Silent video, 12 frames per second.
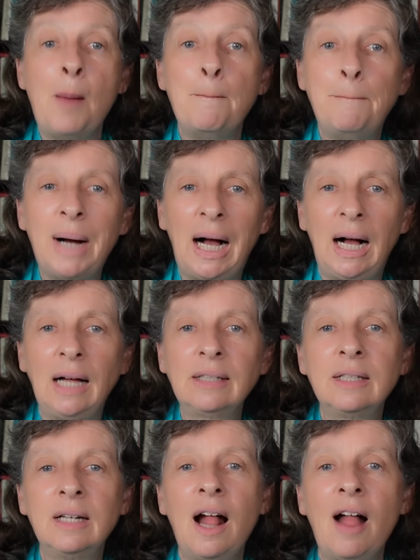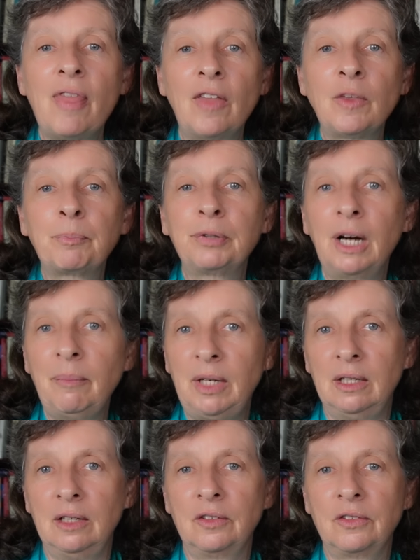but that the
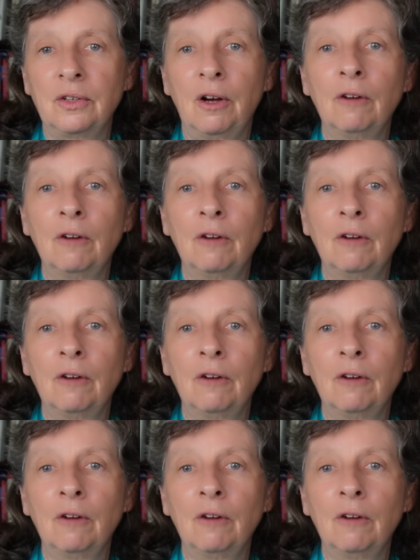premiers